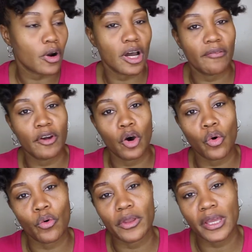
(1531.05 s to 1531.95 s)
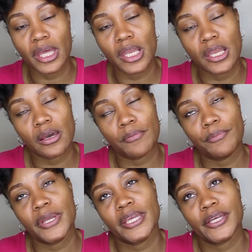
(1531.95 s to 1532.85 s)
of
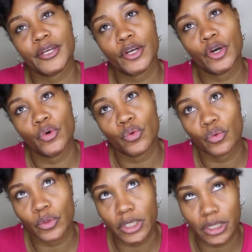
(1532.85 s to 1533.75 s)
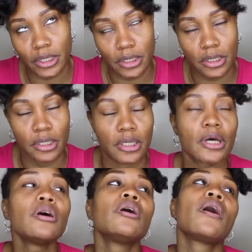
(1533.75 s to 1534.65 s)
Golden being Golden